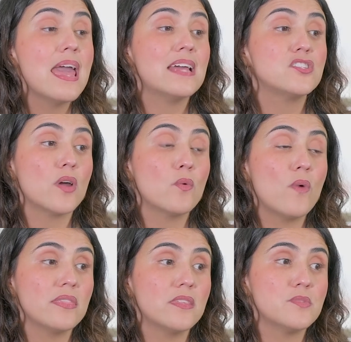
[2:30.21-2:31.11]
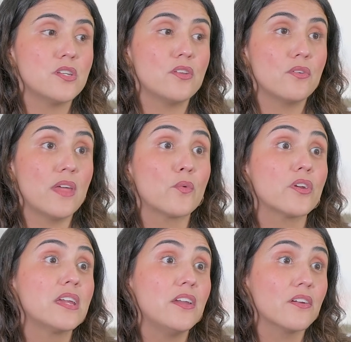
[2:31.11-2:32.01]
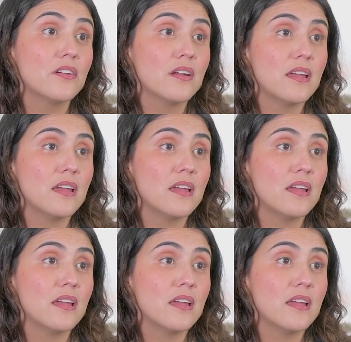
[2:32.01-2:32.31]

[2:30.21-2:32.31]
And so I want them to know that we're here